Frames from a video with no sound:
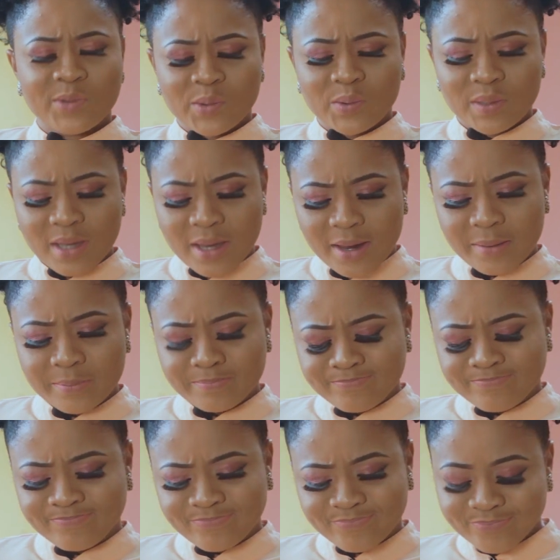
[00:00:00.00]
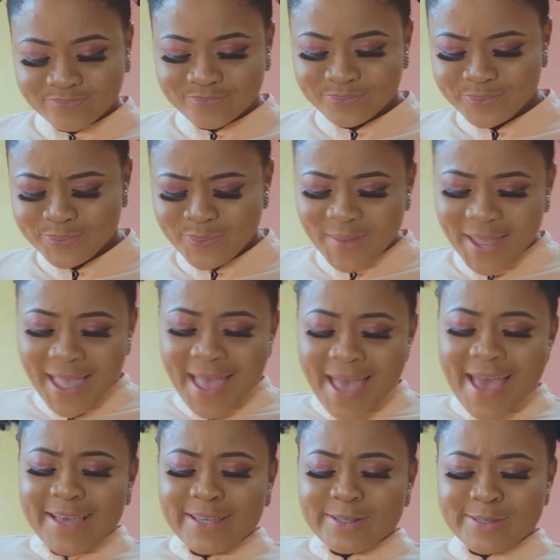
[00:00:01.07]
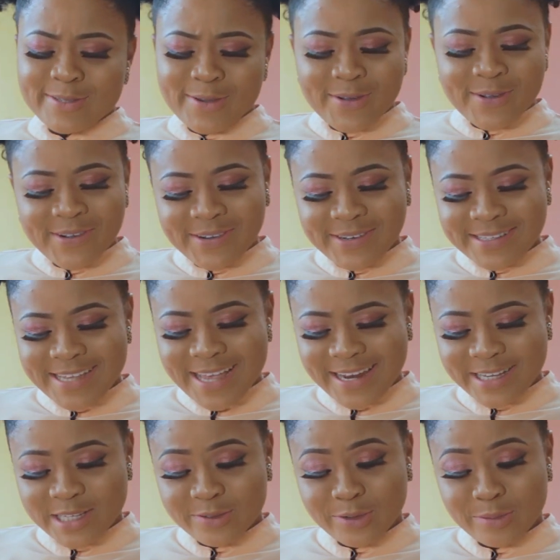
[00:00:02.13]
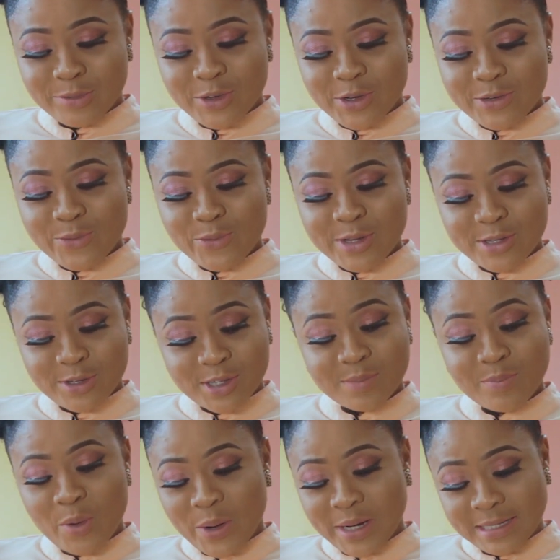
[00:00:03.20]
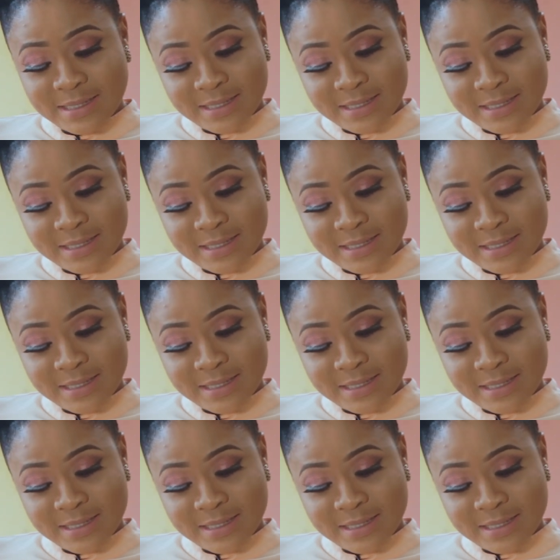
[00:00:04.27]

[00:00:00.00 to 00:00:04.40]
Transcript: Okay. So tell us from your resource point,